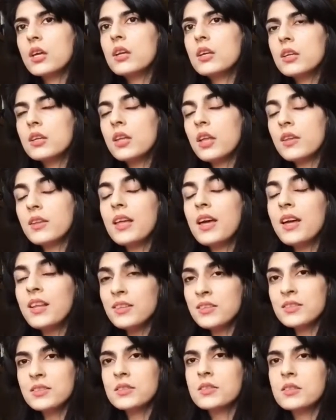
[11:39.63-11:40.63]
and
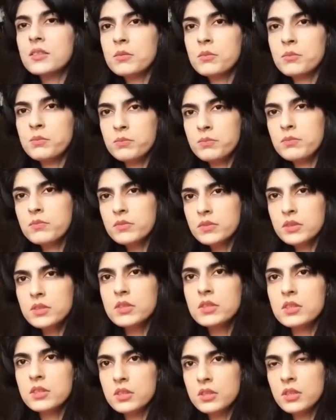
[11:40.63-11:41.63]
that's the
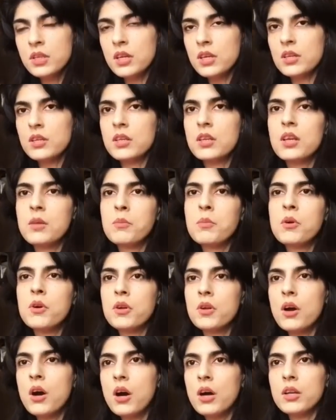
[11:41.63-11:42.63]
thing that I put
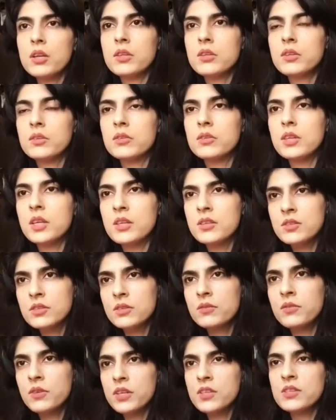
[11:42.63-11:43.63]
on, you know, that's the
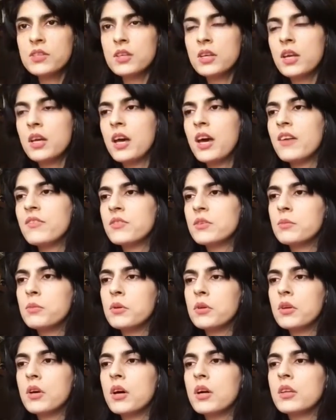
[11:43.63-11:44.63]
face that I have to put
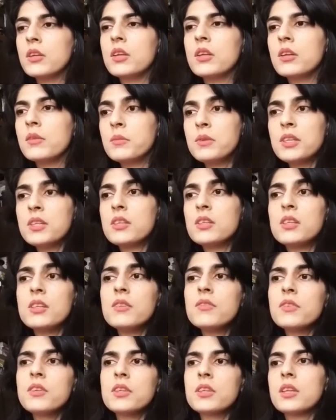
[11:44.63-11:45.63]
on. I mean,
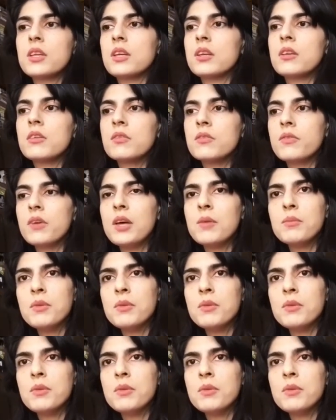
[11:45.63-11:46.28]
even like family